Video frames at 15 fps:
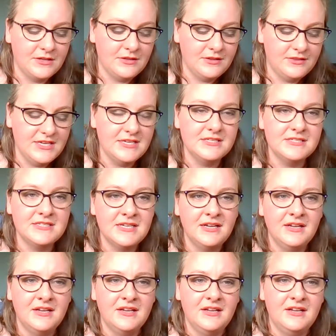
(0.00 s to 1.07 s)

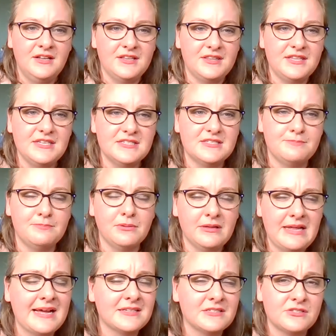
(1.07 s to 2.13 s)
these
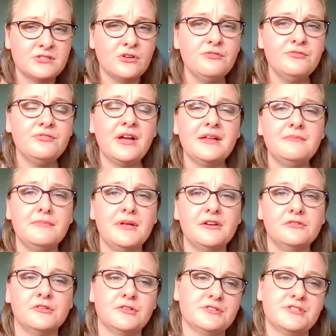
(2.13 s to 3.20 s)
black sulfide
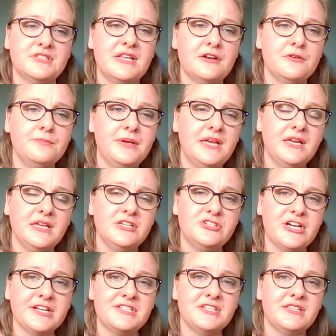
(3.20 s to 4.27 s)
minerals that are being
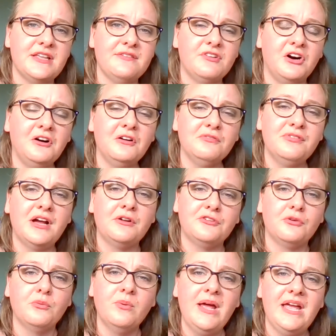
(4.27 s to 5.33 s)
ejected. They've all found
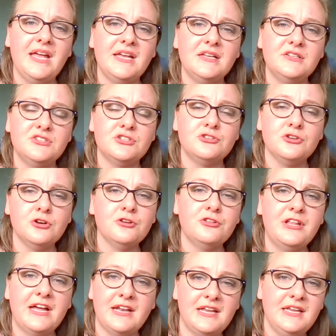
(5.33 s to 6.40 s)
a way to turn
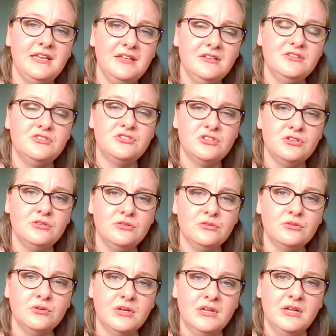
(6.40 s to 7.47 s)
that
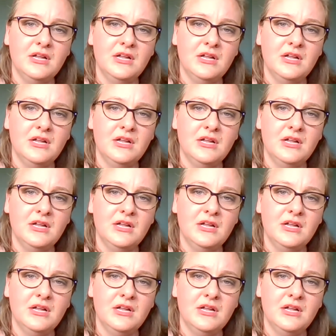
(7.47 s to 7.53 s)
into